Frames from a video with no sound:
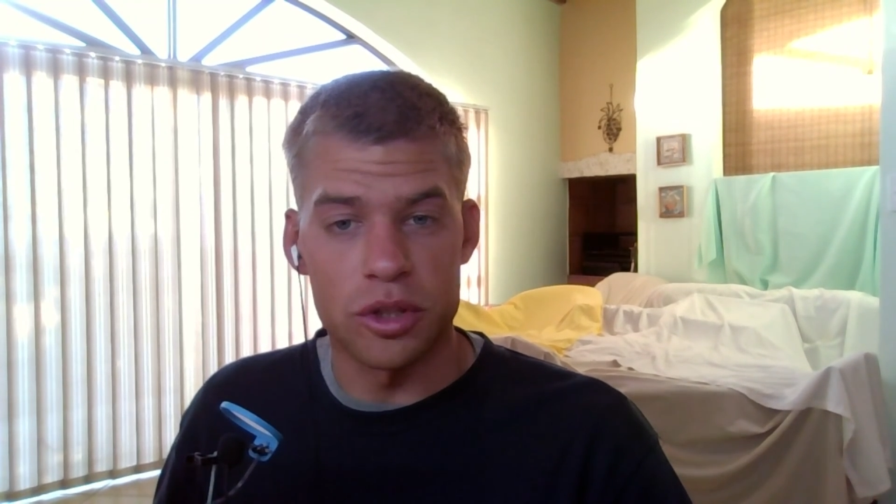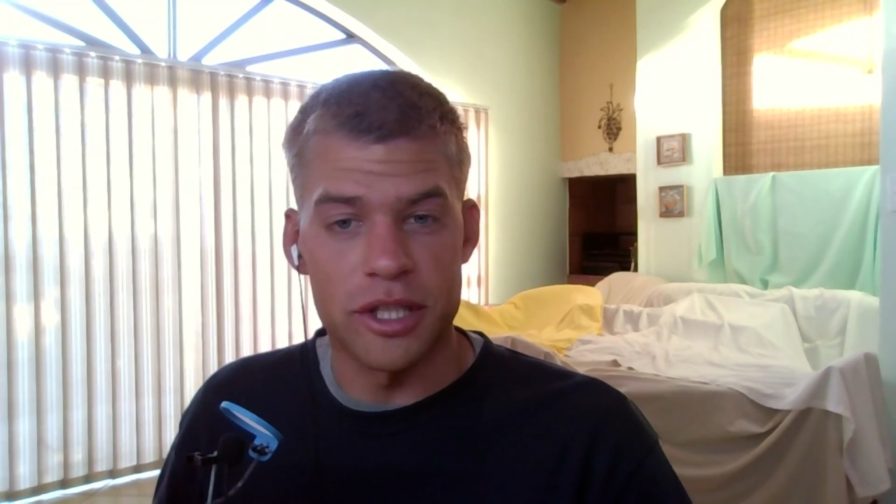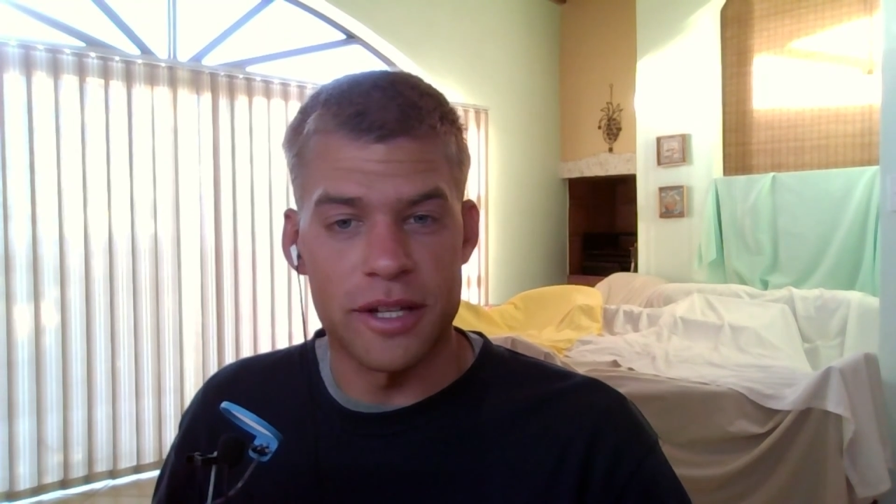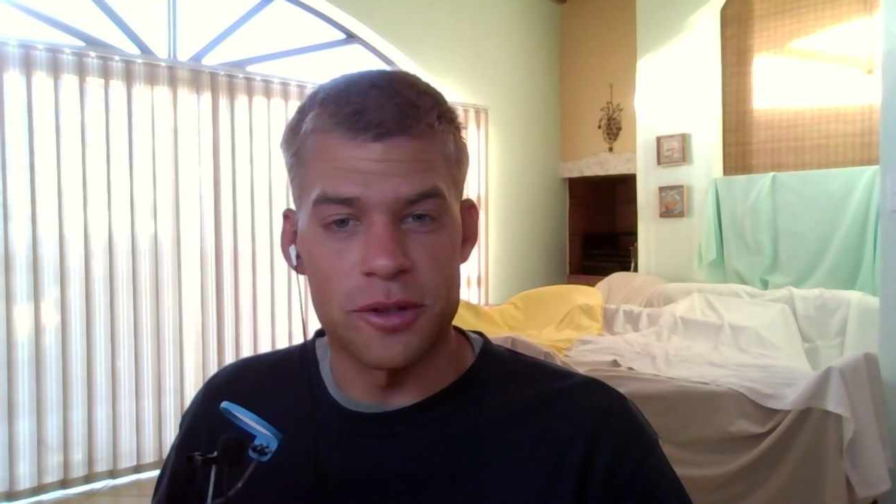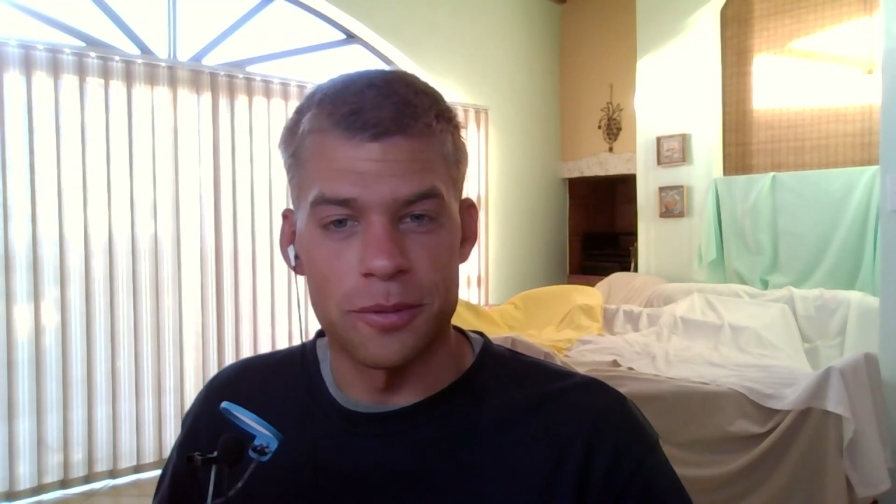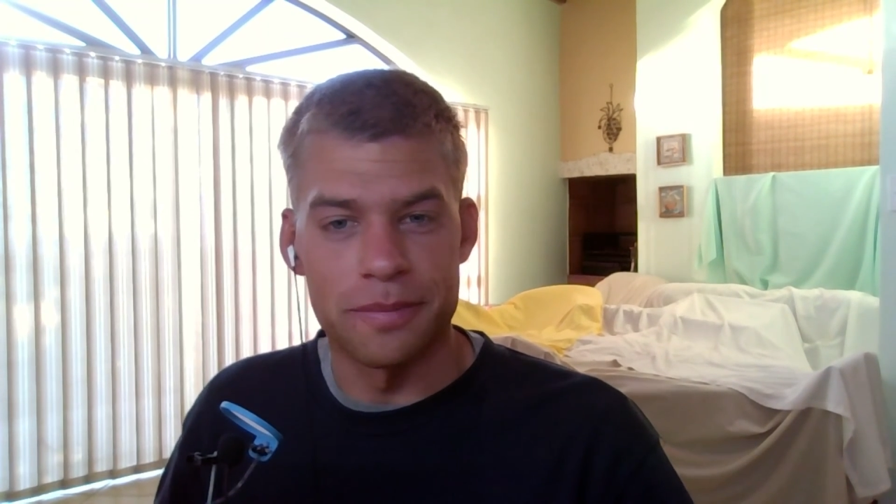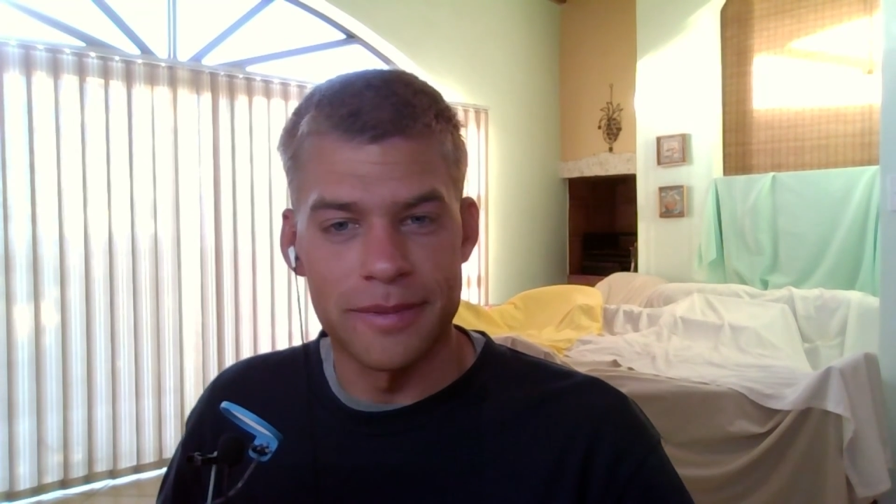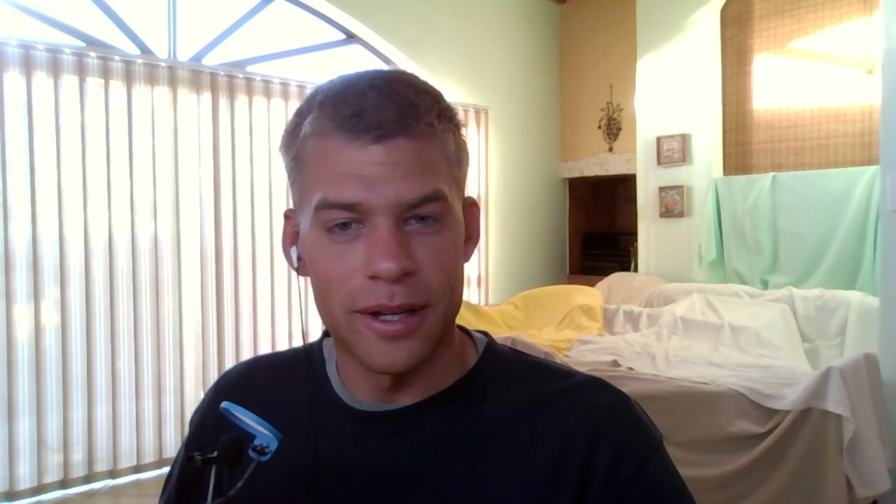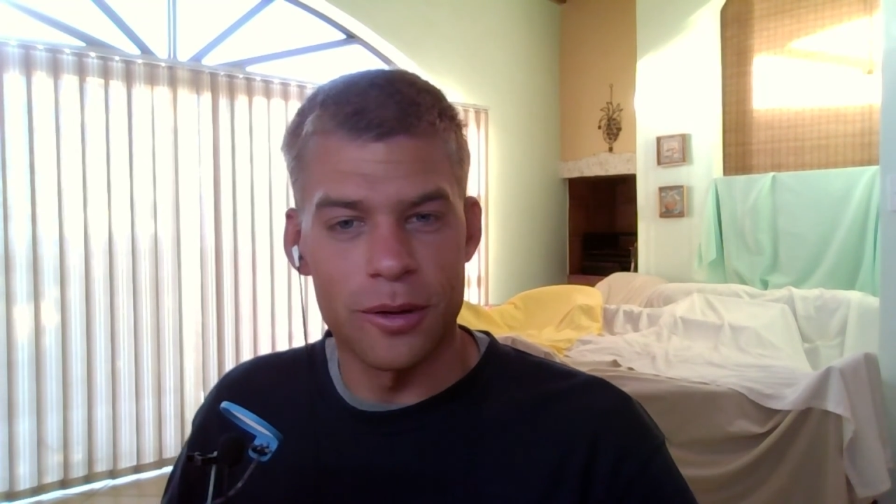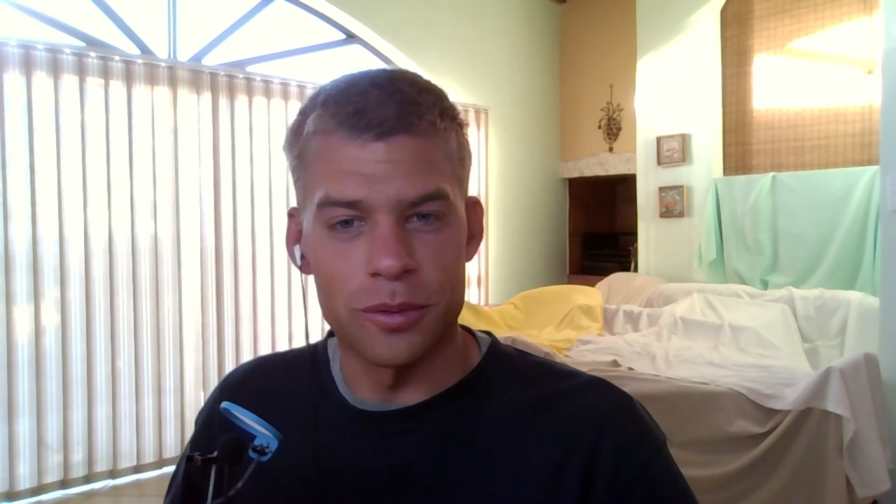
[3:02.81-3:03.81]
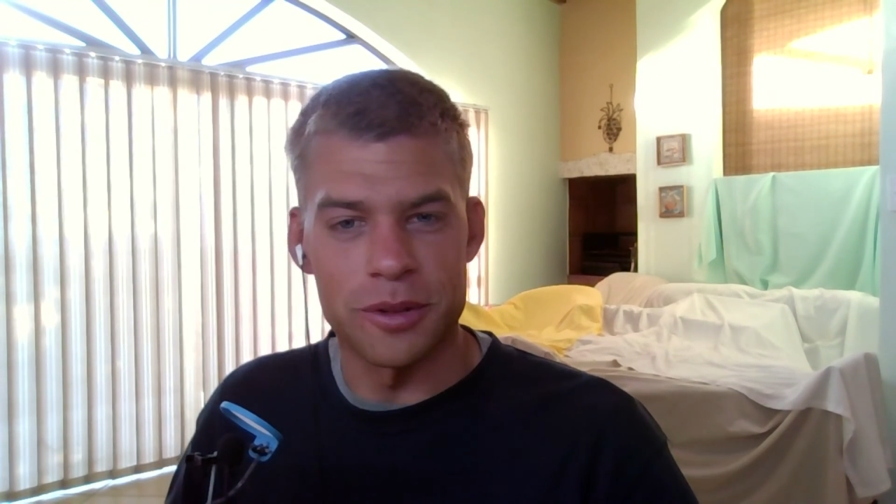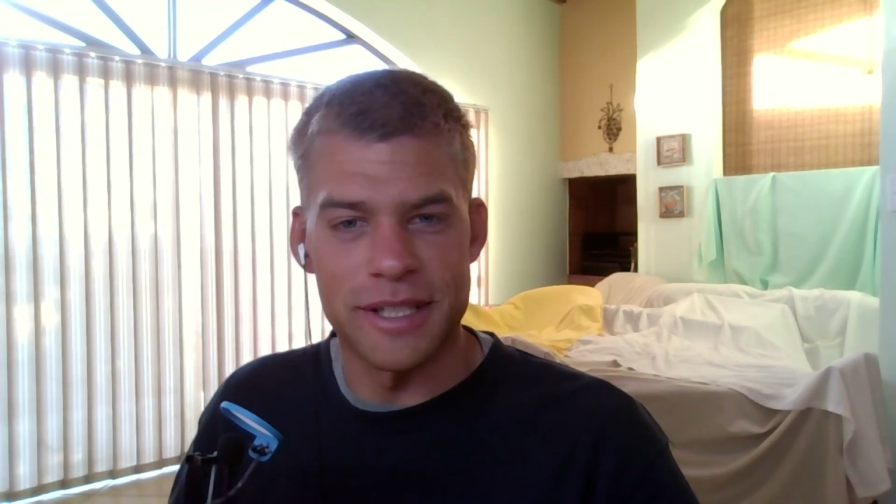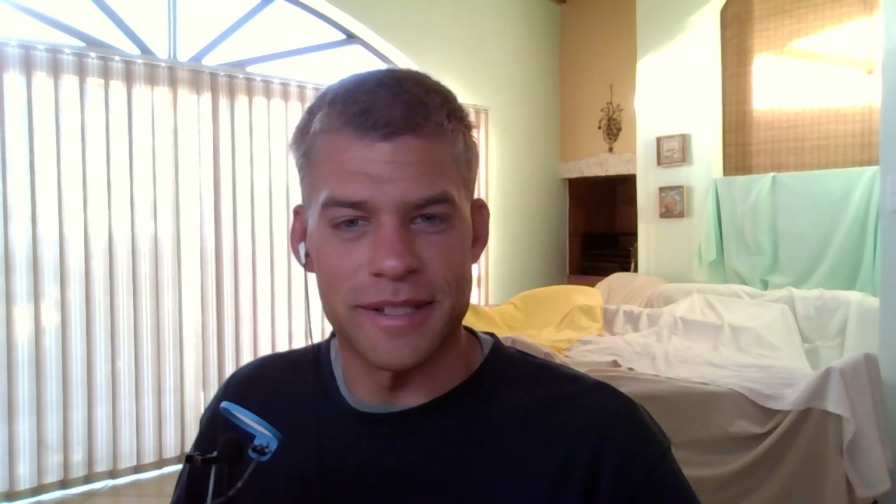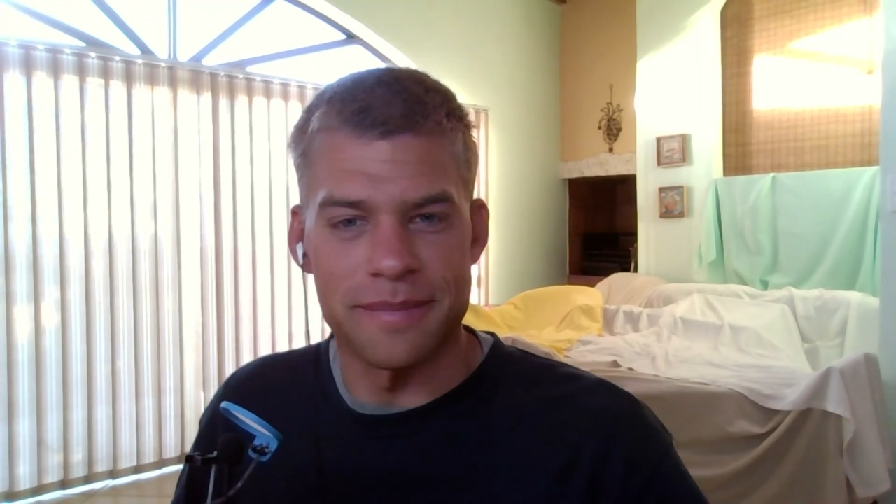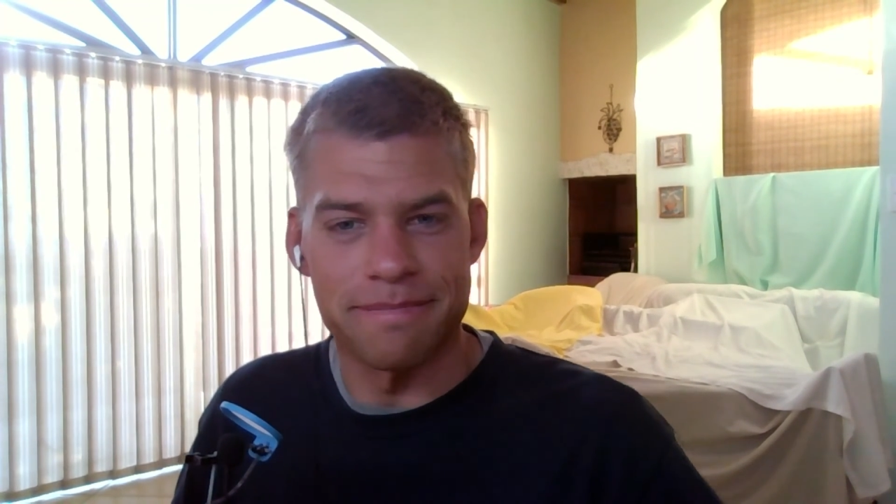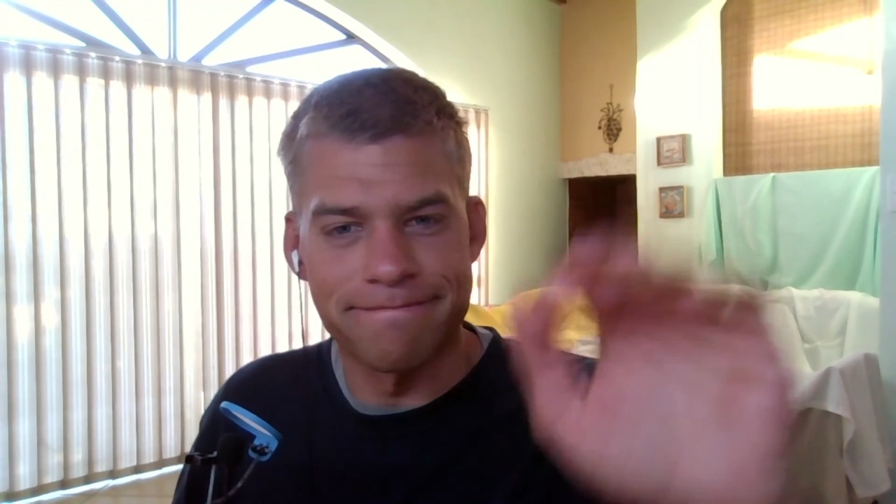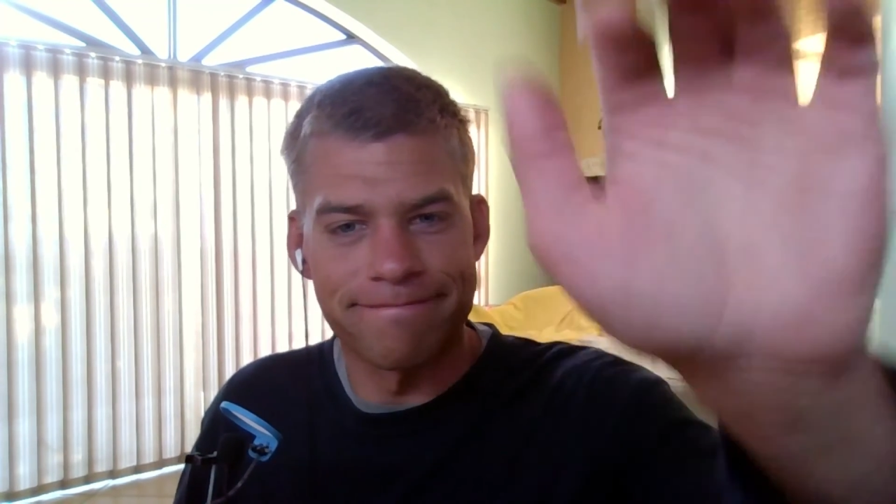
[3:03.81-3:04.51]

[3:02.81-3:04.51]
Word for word: chat soon. Cool. Cheers.